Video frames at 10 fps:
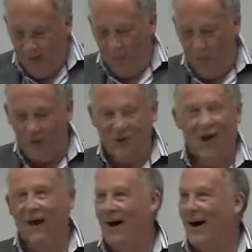which
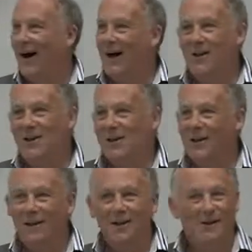I just
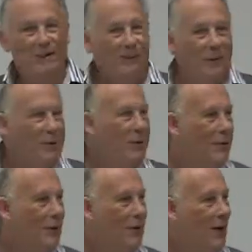think is a
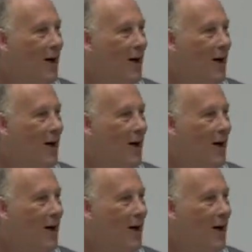beautiful